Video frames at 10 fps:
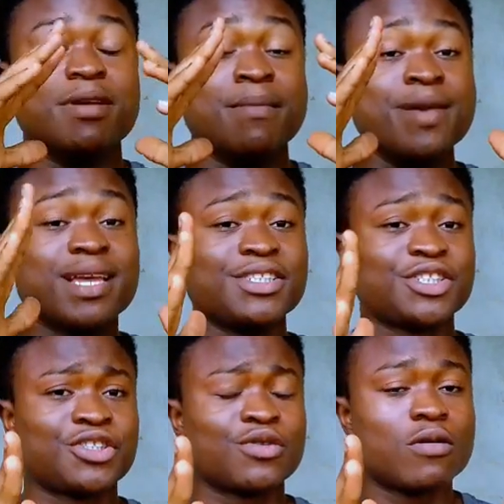making
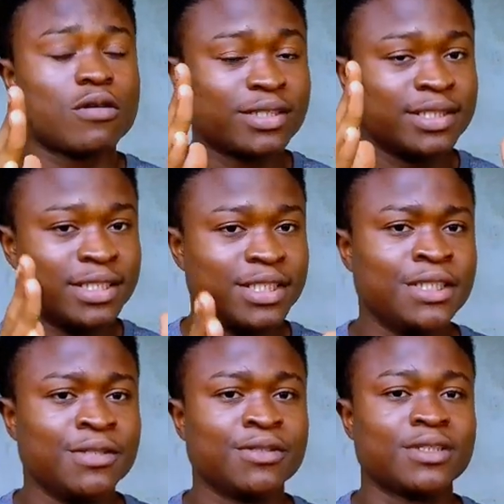sure all
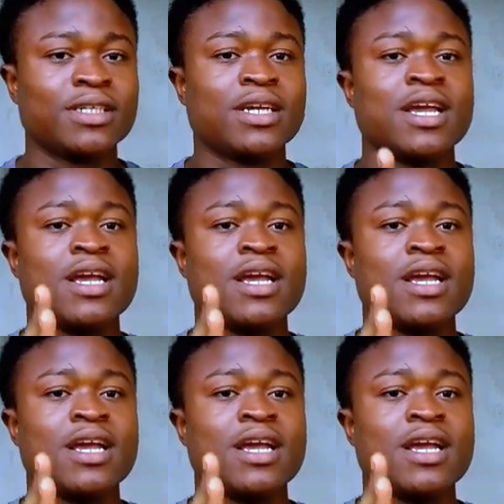details